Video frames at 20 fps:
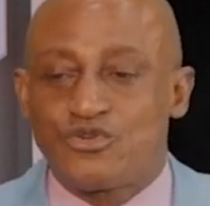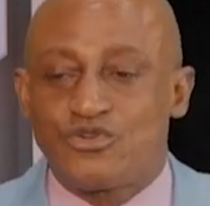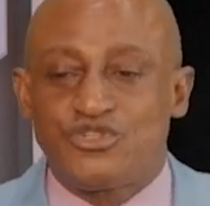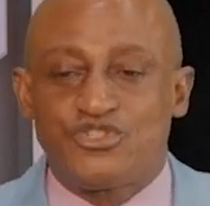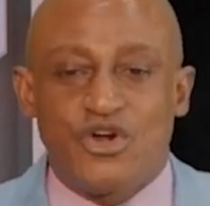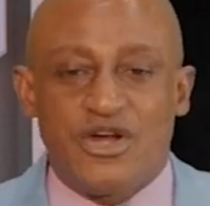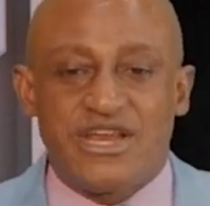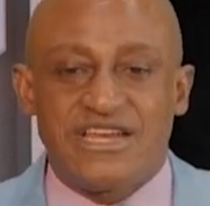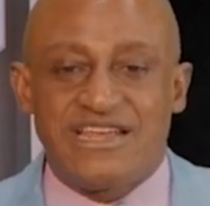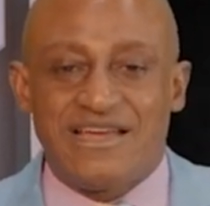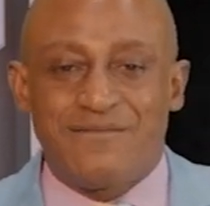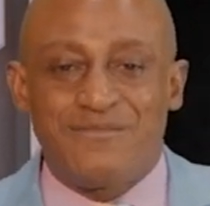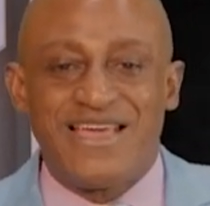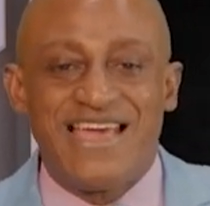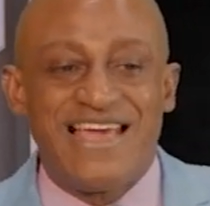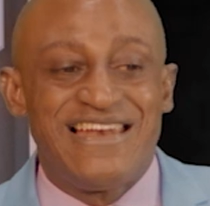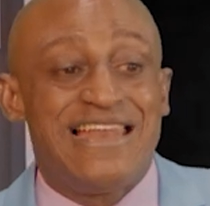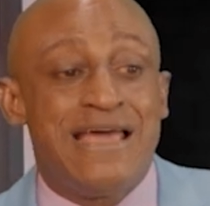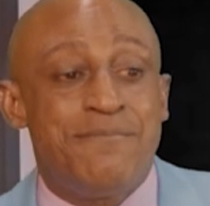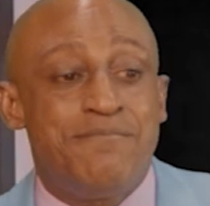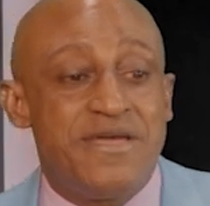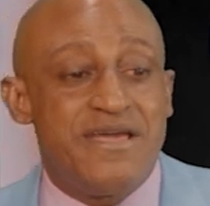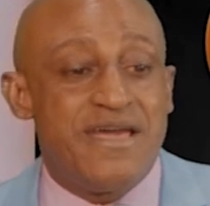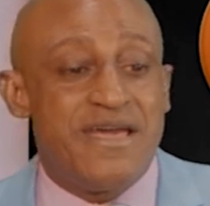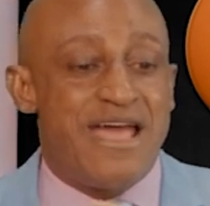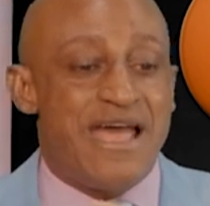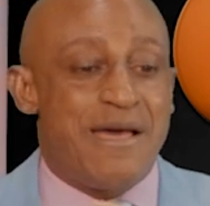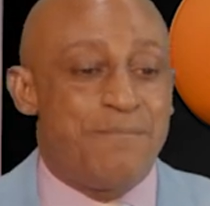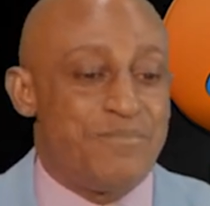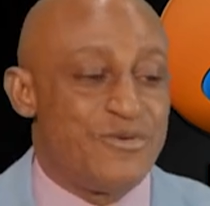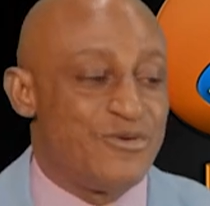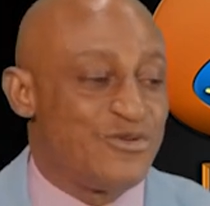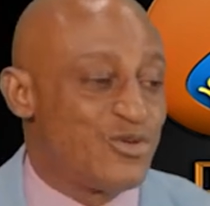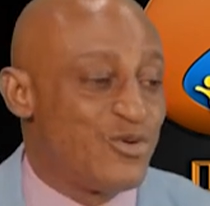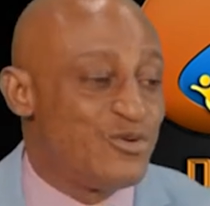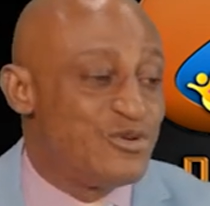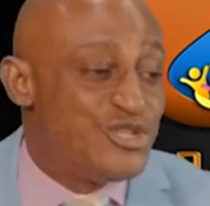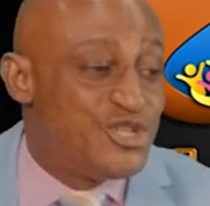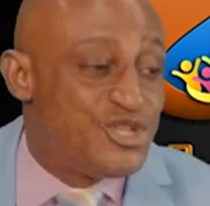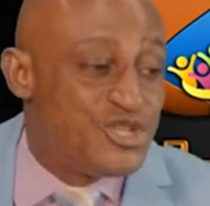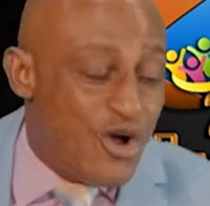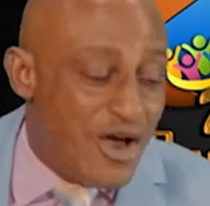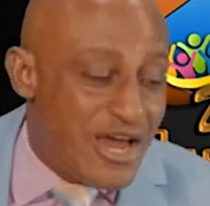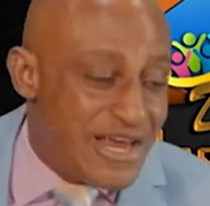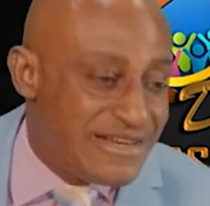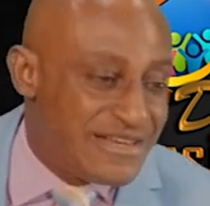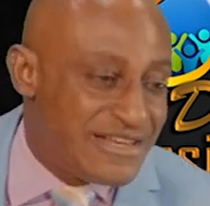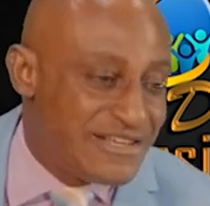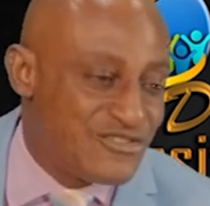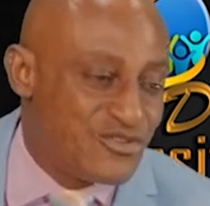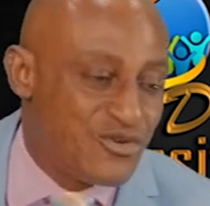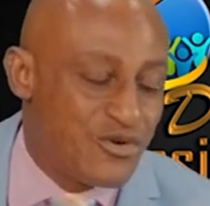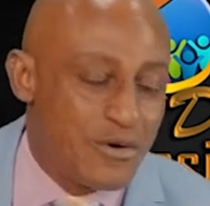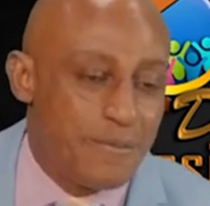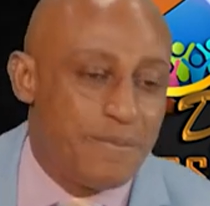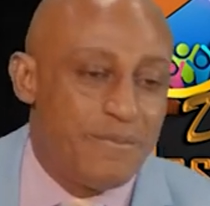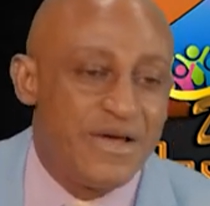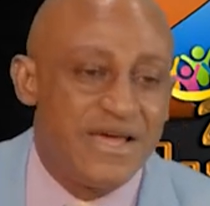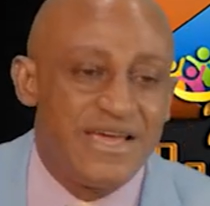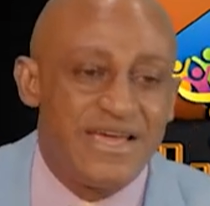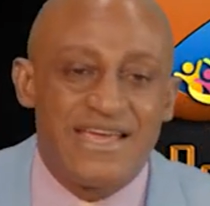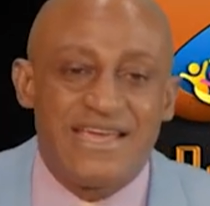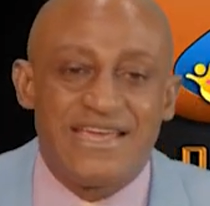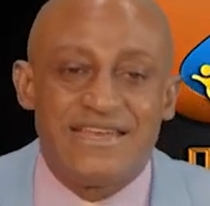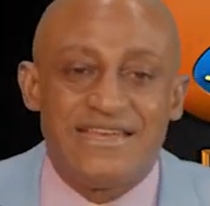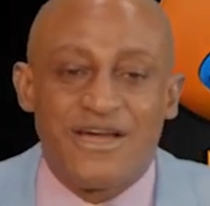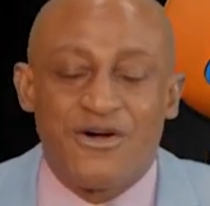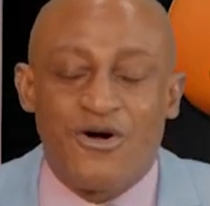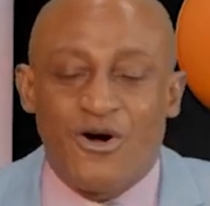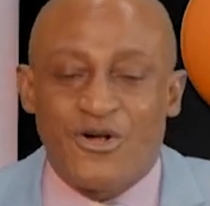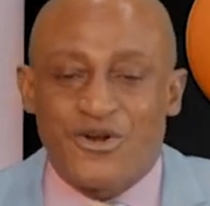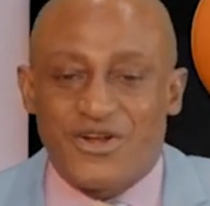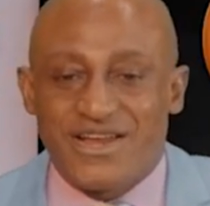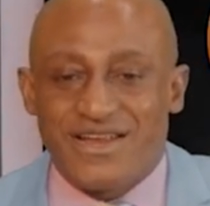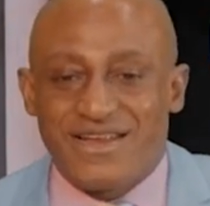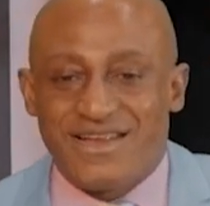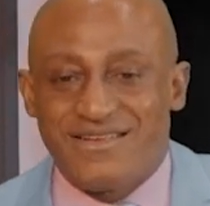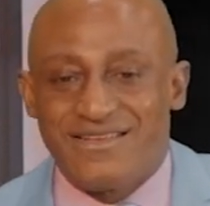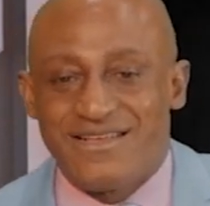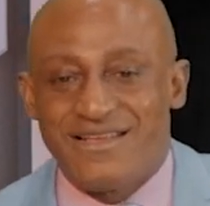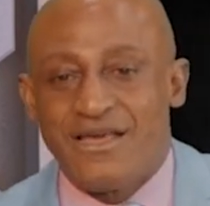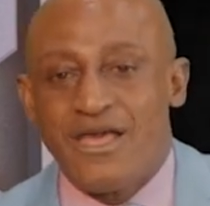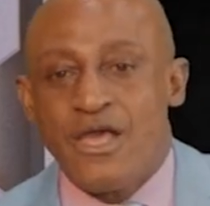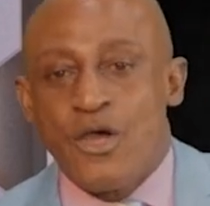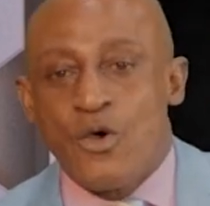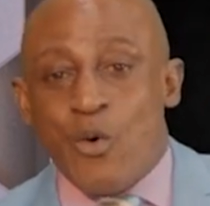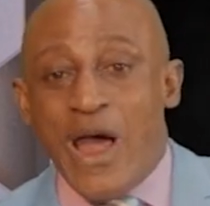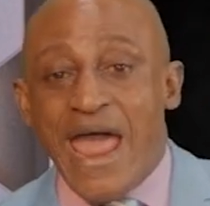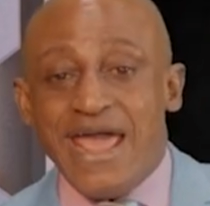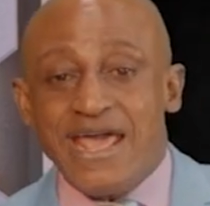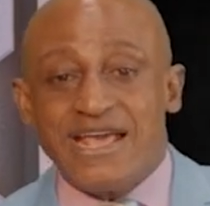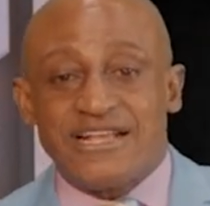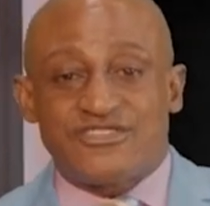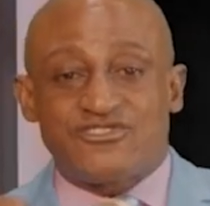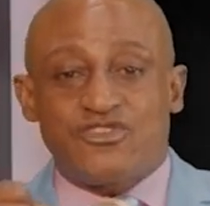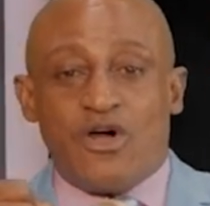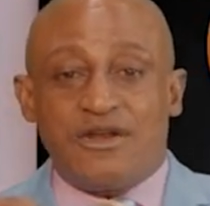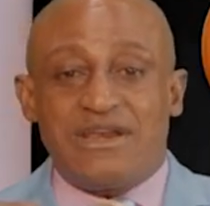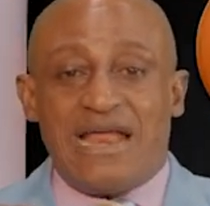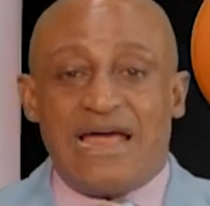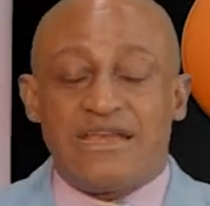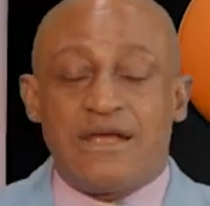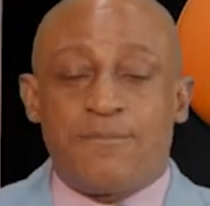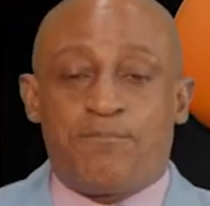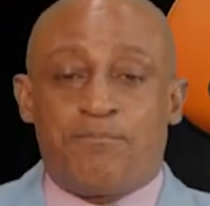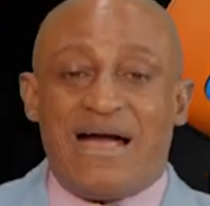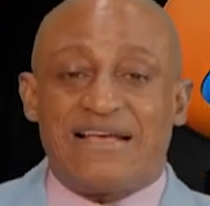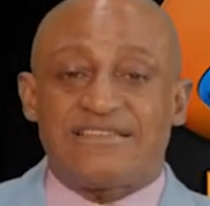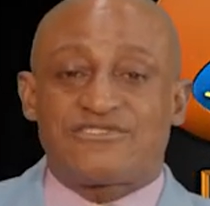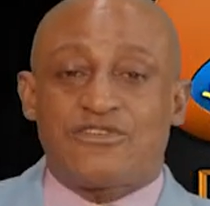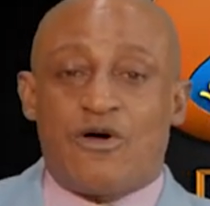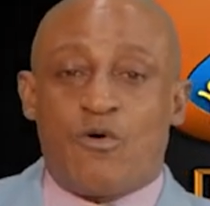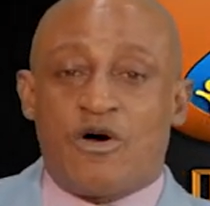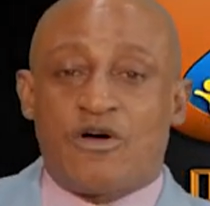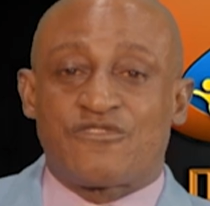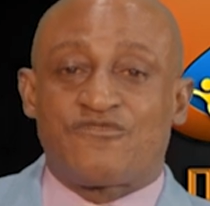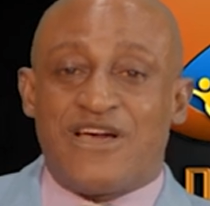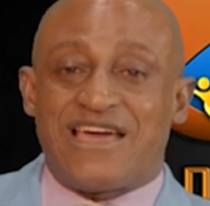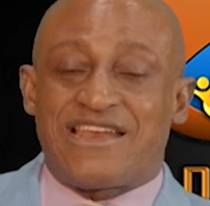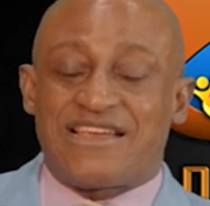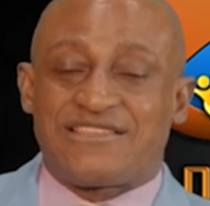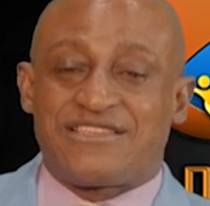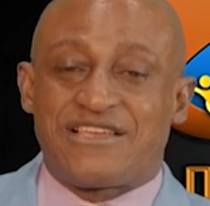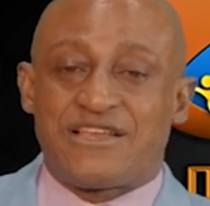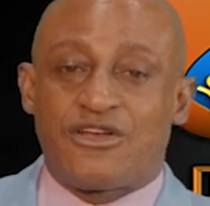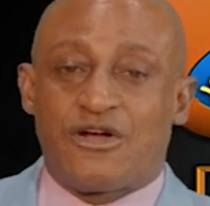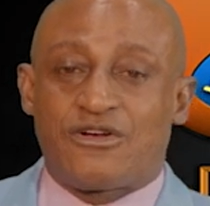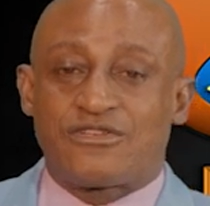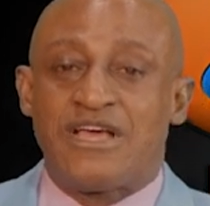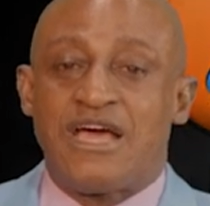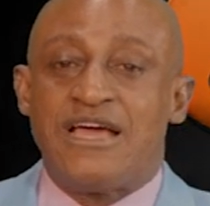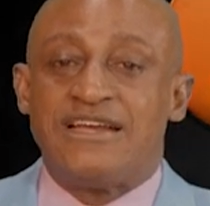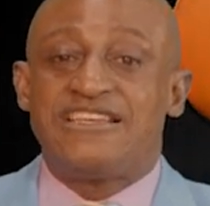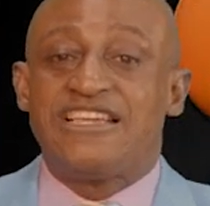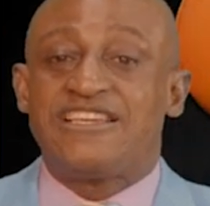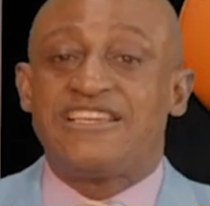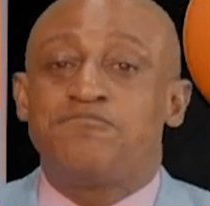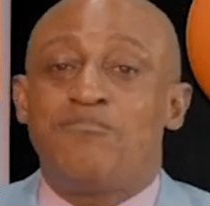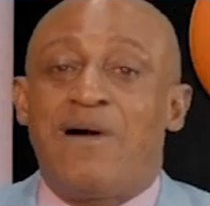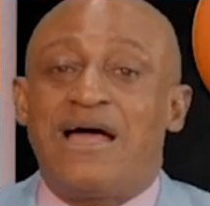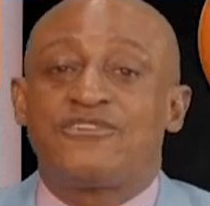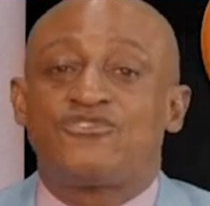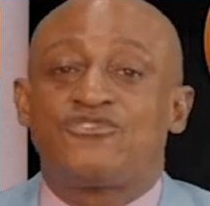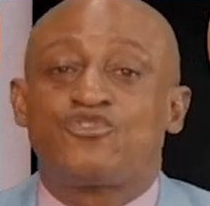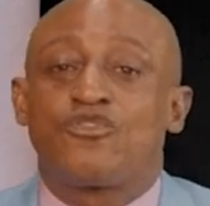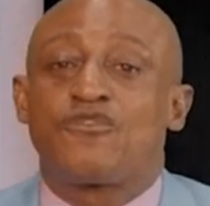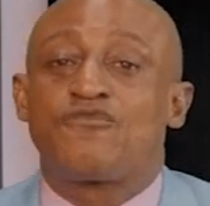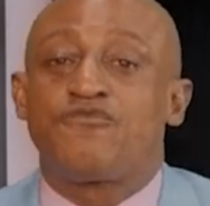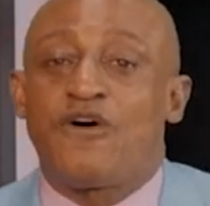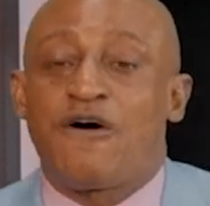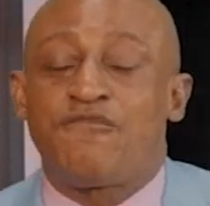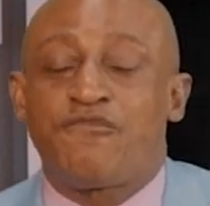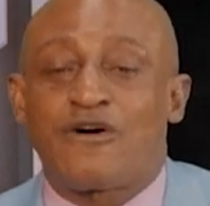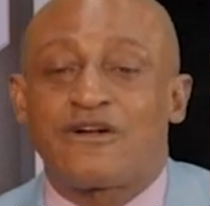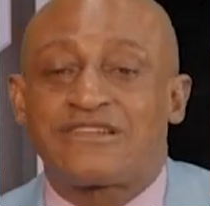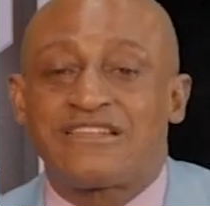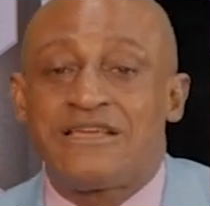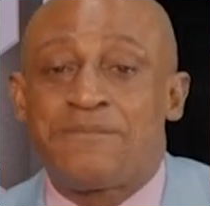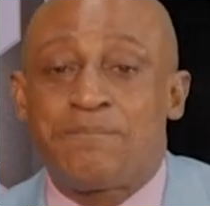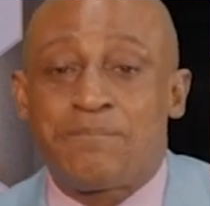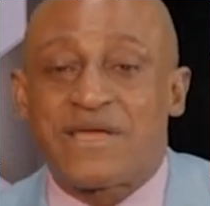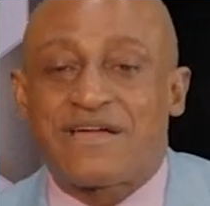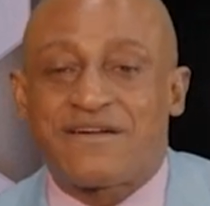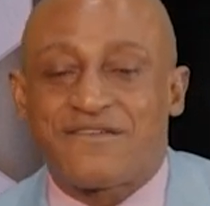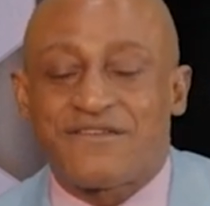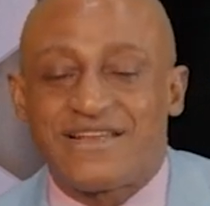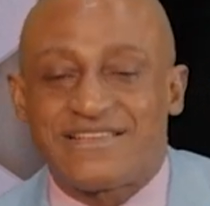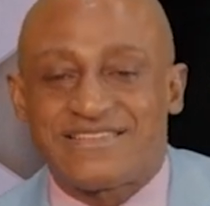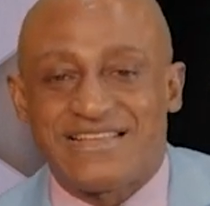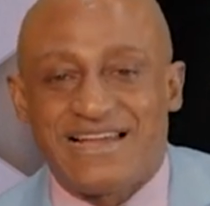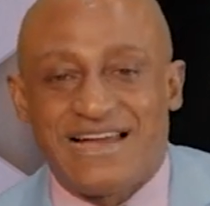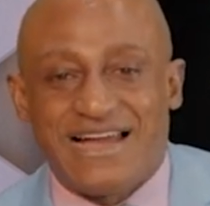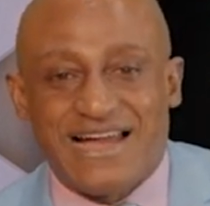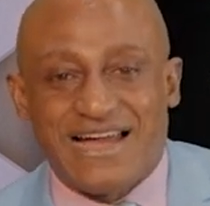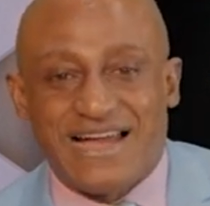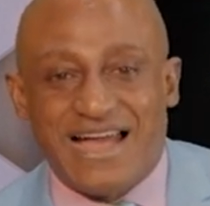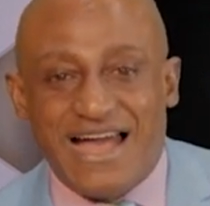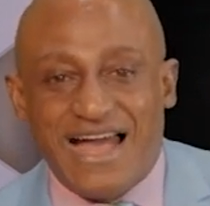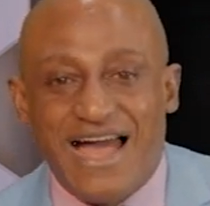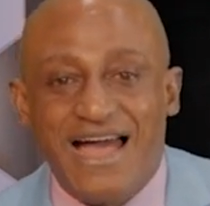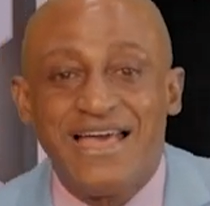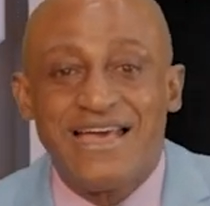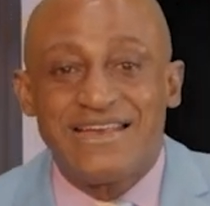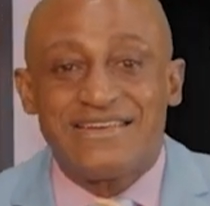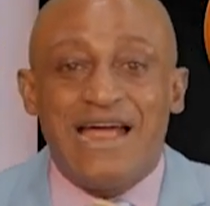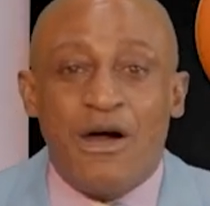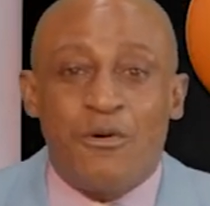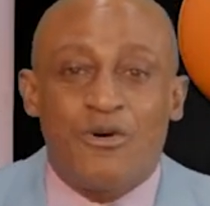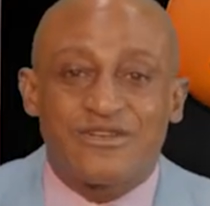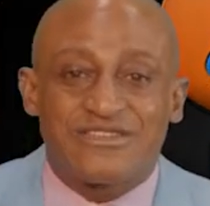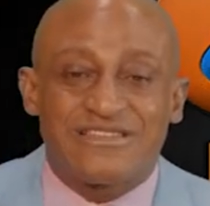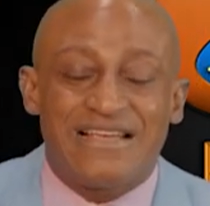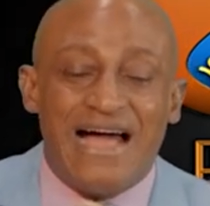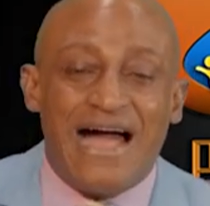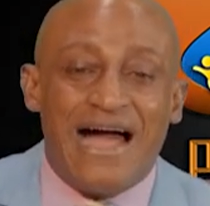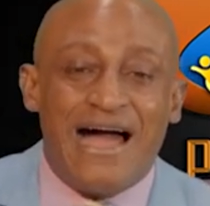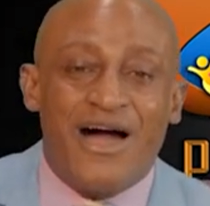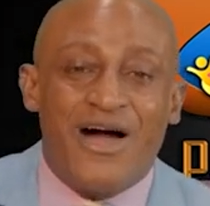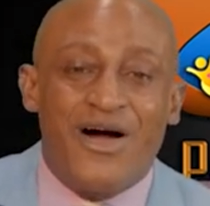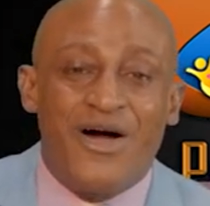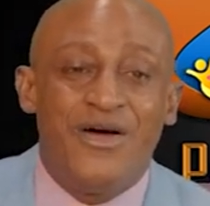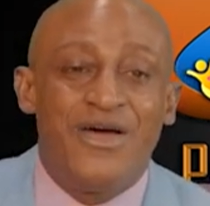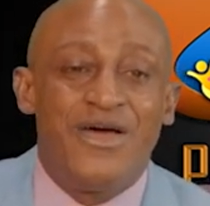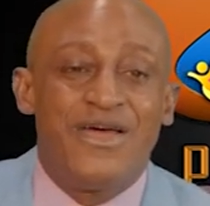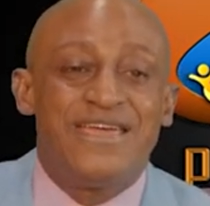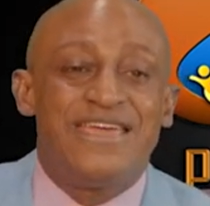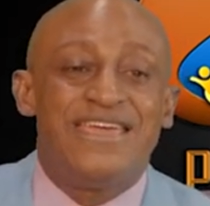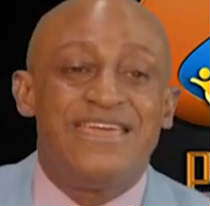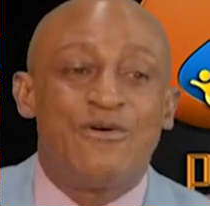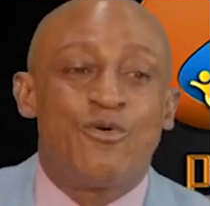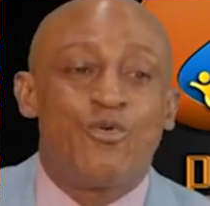join them, let me help you to join this group in a hurry." When he saw that the pastor was very serious, this man took 440, he decreased. That was how he